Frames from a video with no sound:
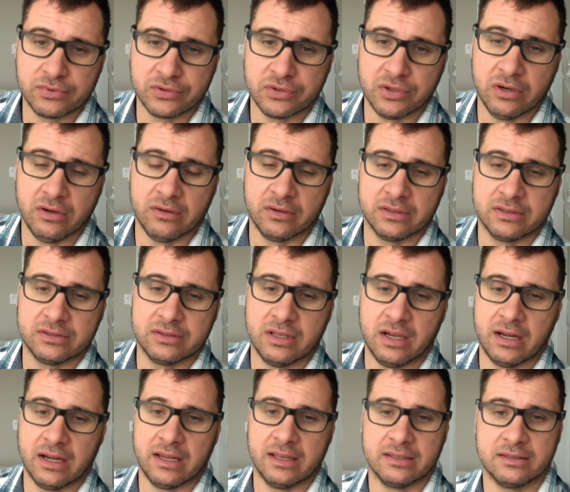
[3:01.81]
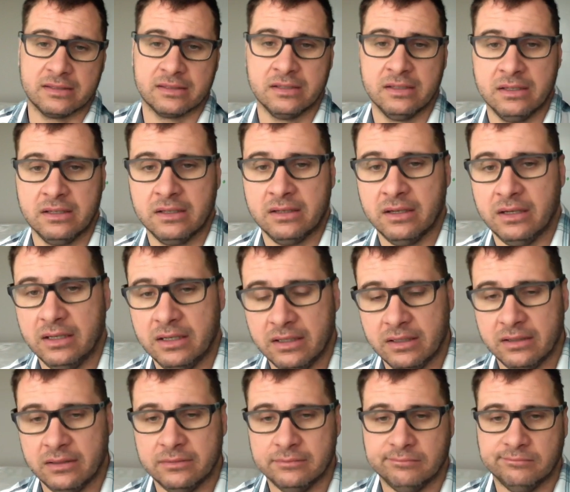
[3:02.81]
so it's not as
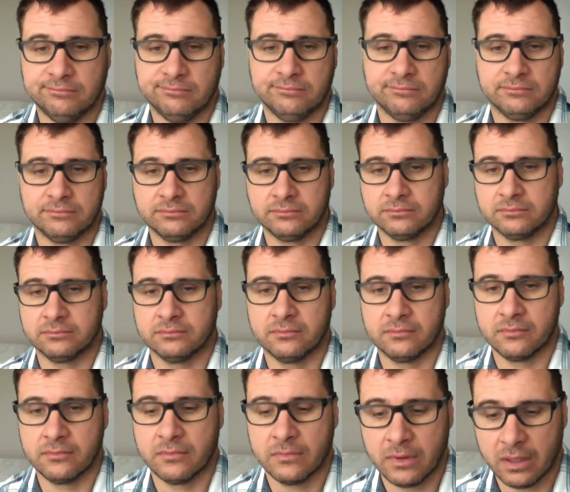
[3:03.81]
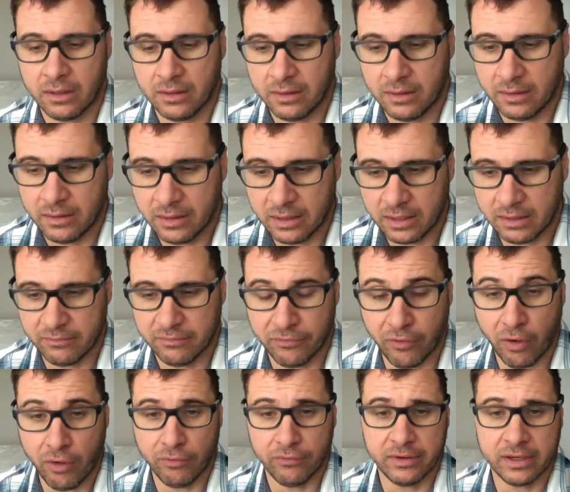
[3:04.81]
um,
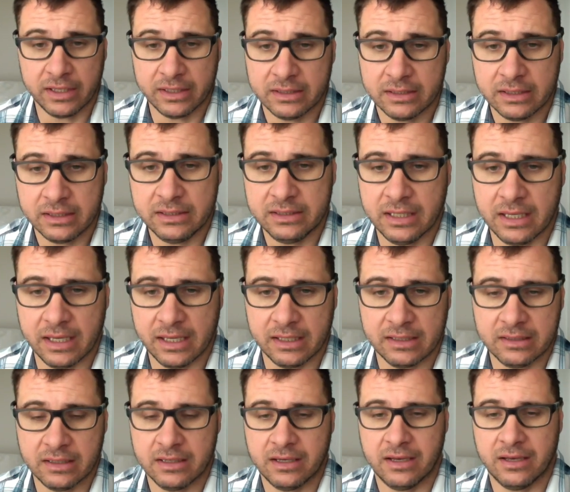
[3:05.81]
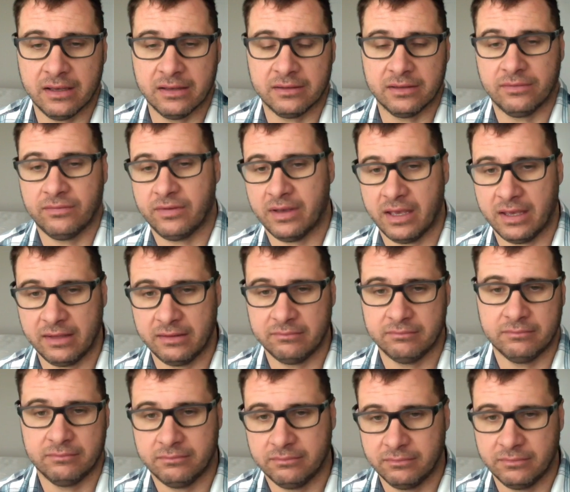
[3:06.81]
involving than uh, if I,
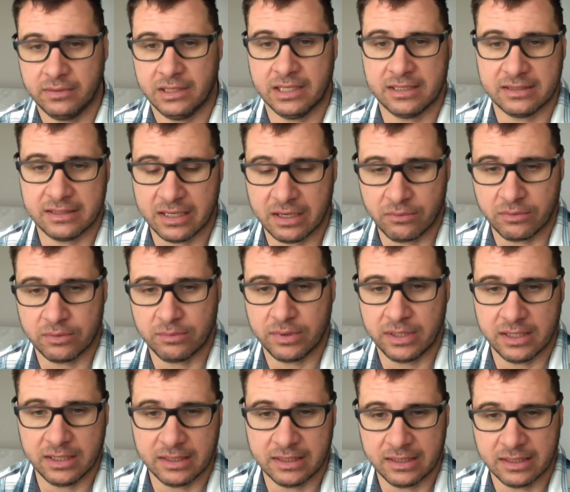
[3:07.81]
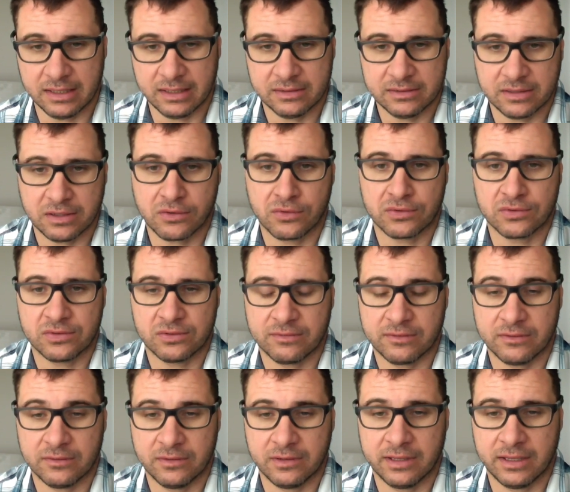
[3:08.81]
let's say, would be in a serious
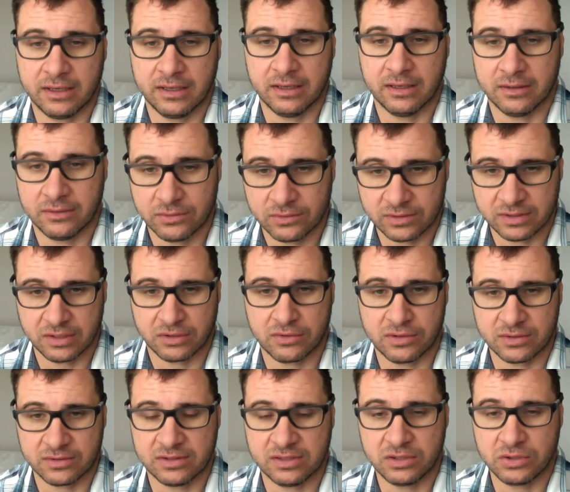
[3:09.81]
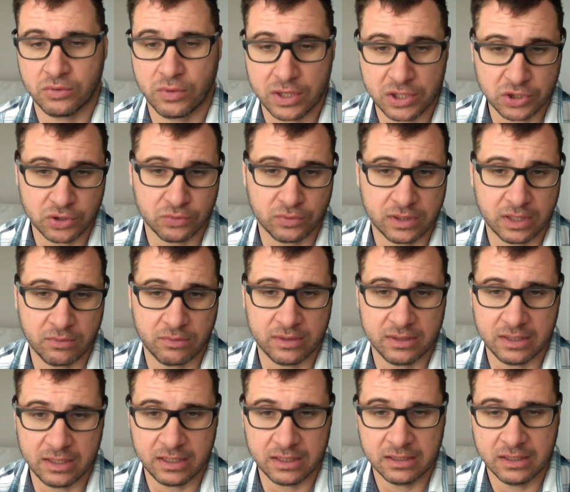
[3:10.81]
serious situation when I would
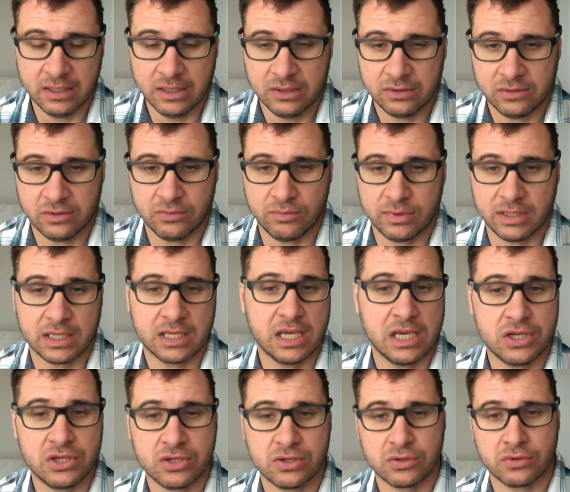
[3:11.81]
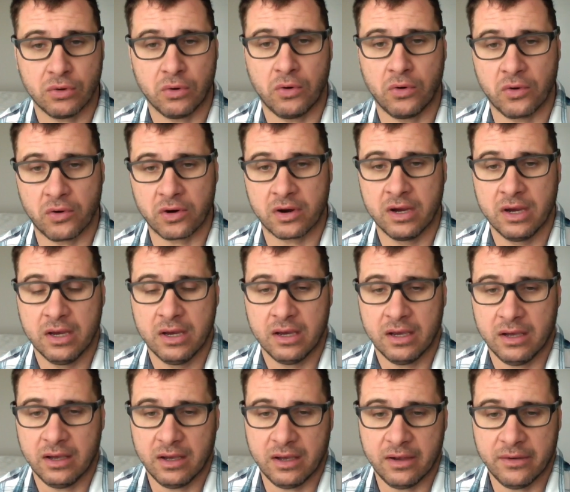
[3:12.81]
need to do medication or
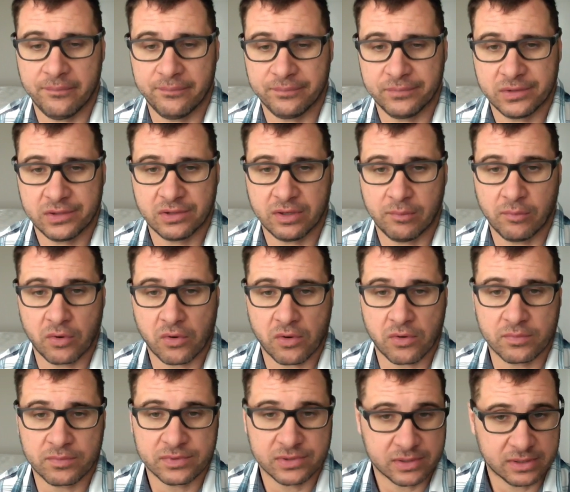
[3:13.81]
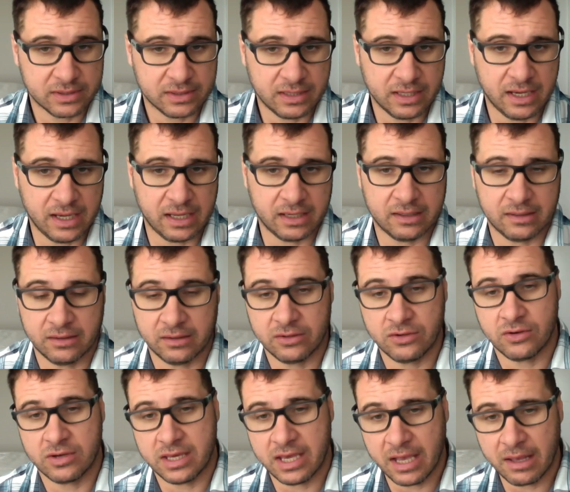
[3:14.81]
um, some herbs that
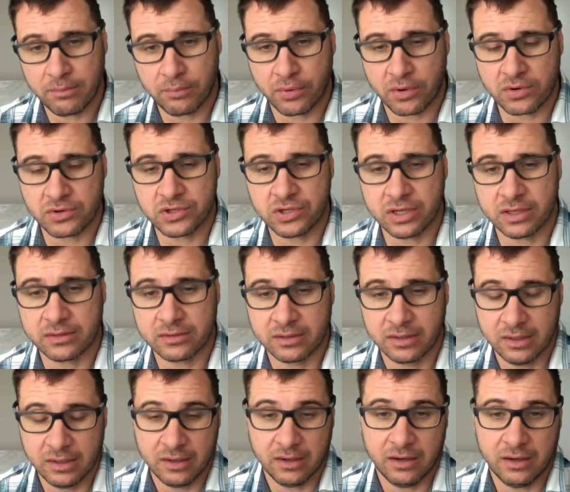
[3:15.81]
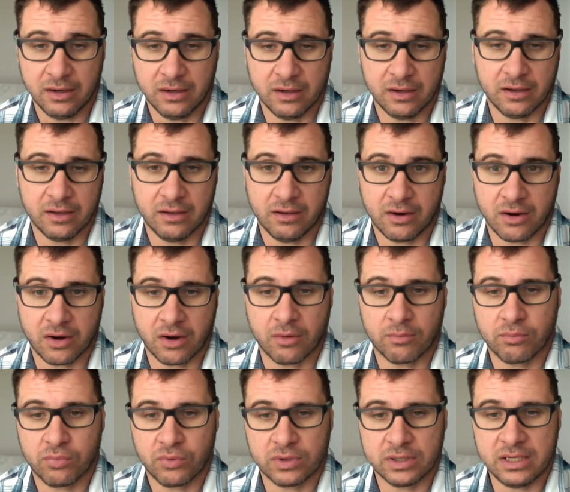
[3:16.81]
you can purchase. Uh,
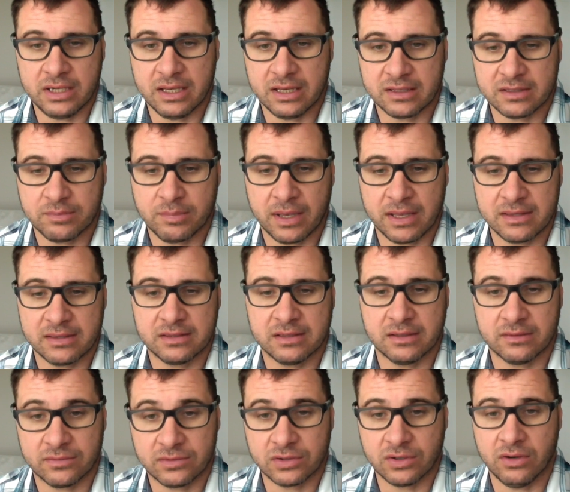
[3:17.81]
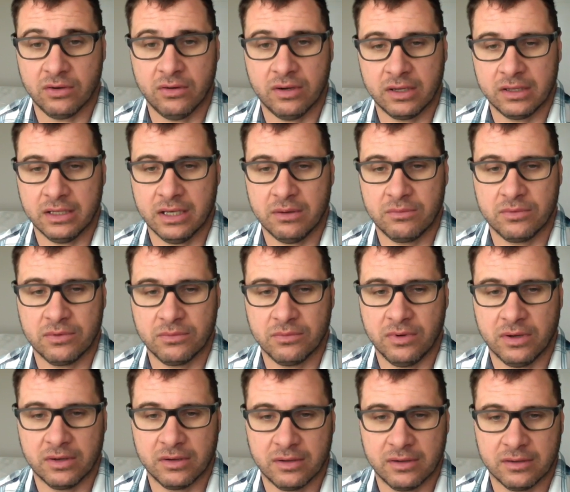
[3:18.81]
are pretty expensive, so I wouldn't
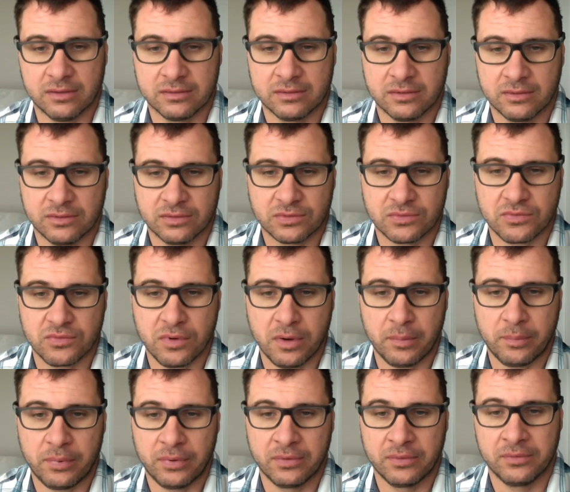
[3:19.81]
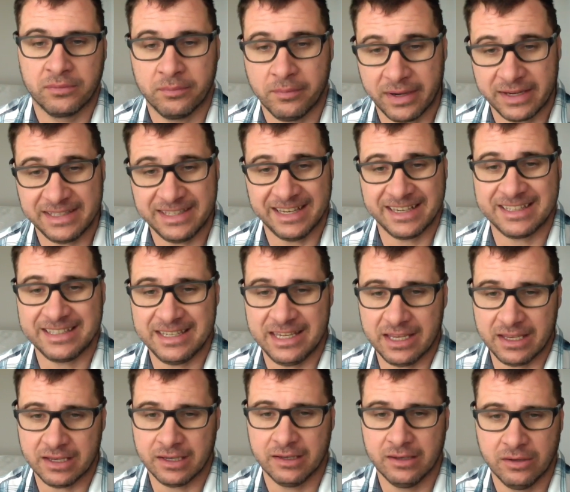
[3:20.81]
want to screw up my
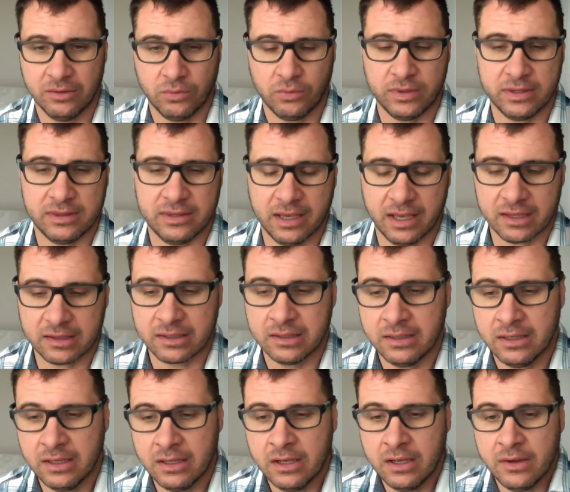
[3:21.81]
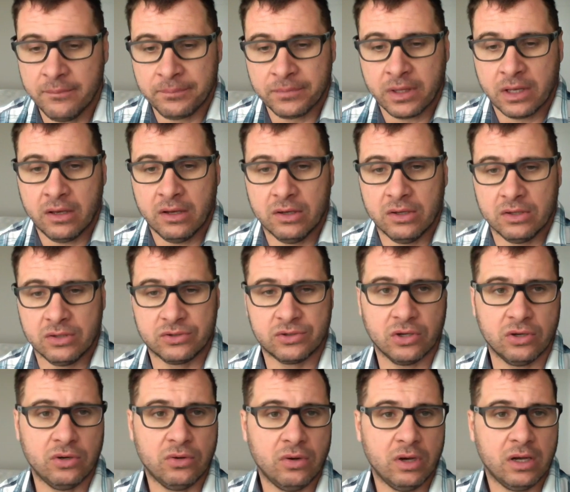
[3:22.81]
technique with that.
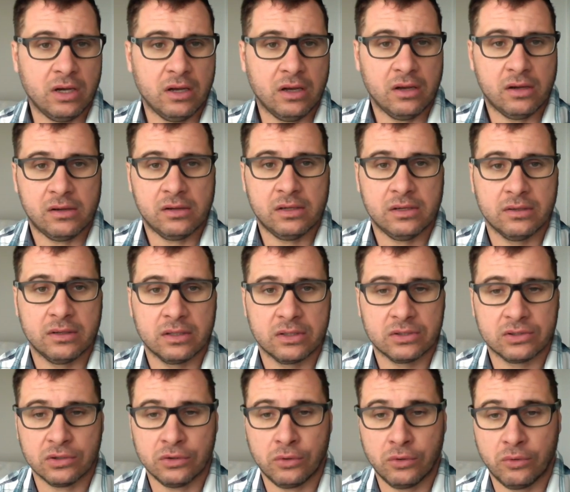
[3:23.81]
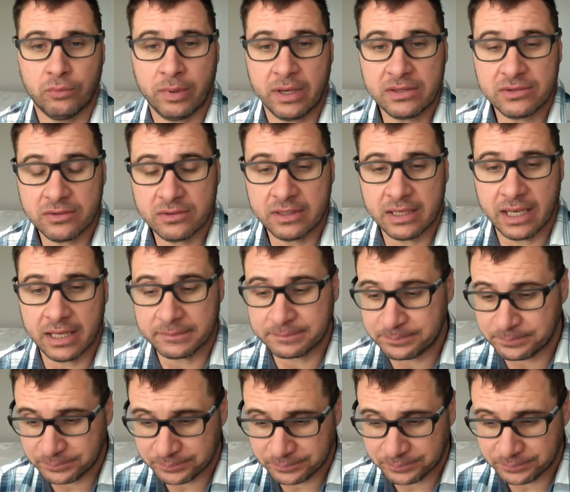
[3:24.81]
So, uh, so based on that,